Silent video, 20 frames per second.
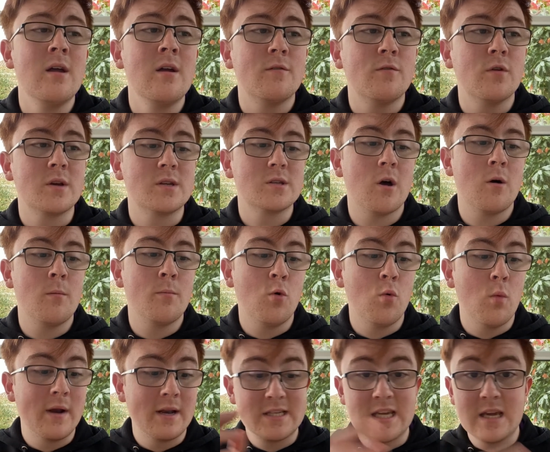for example,
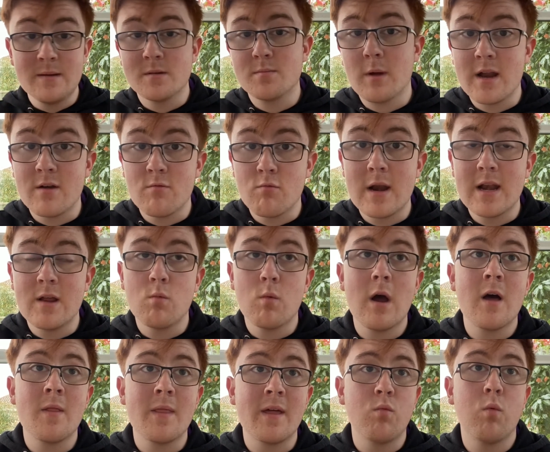when a team's played really
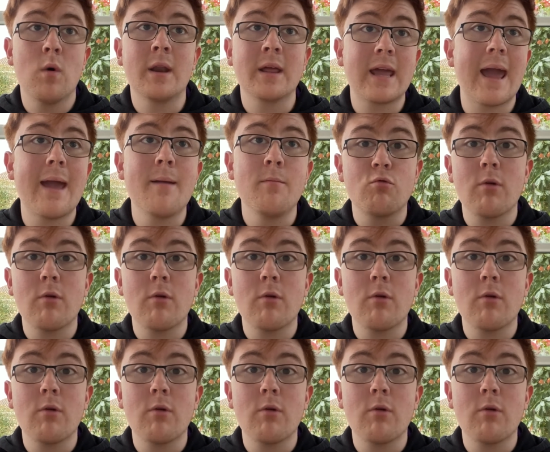well and they've won a game,